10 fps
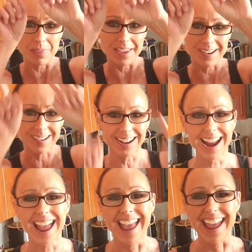there,
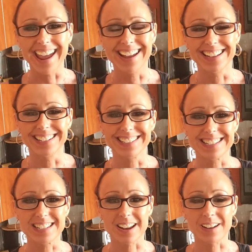
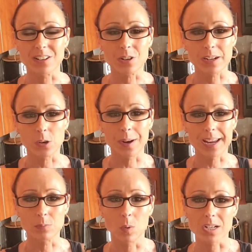and you can go
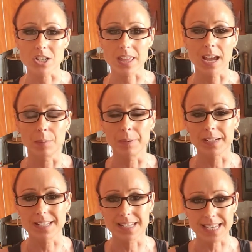ahead and watch that.
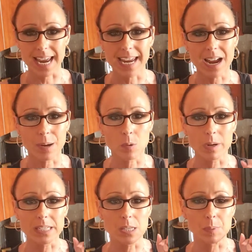But today I'm
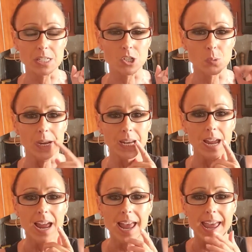going to be doing
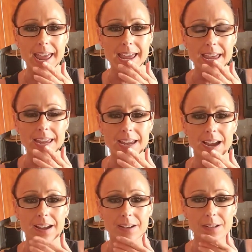a
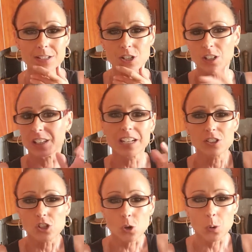little
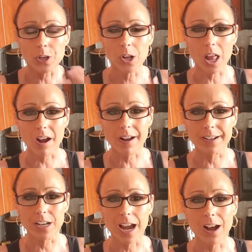tutorial
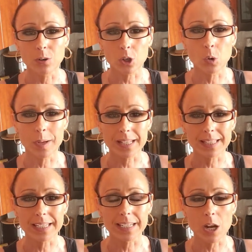on how to
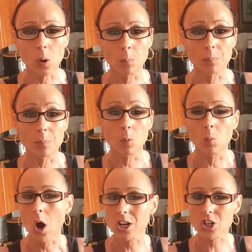quickly
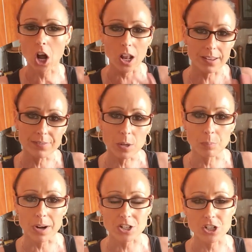wash all of your
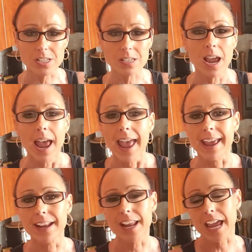brushes.
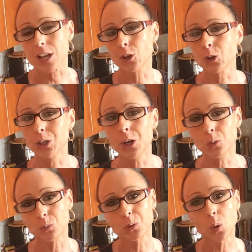And a
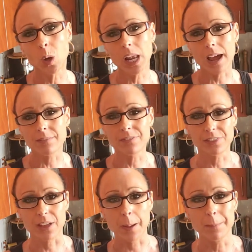good rule of
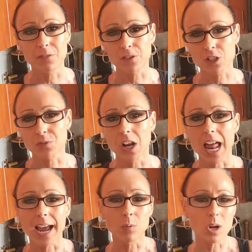thumb, first of
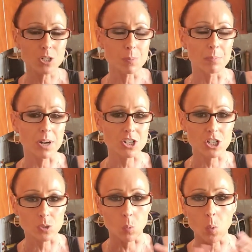all, I wash my
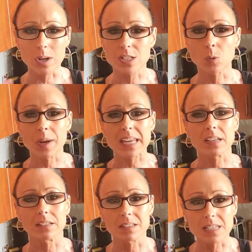brushes once a
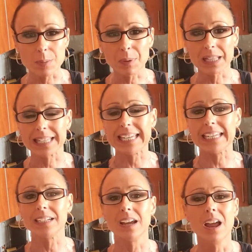week, deep
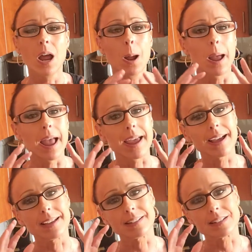clean,
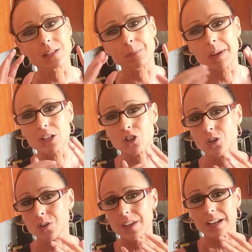and make
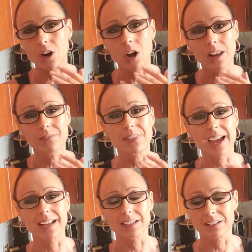sure that all of
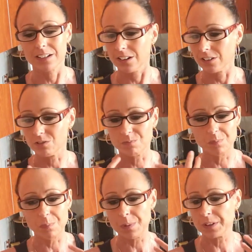that
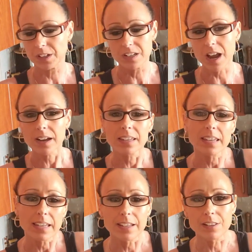
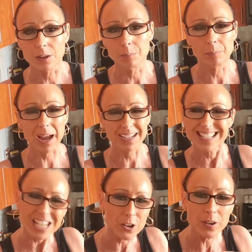yucky, the
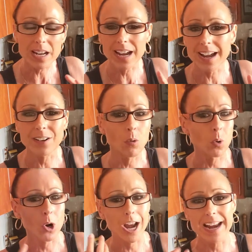bacteria
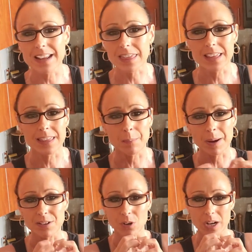or anything
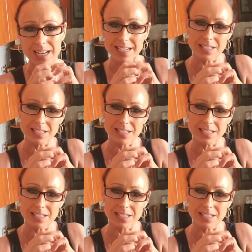that might have got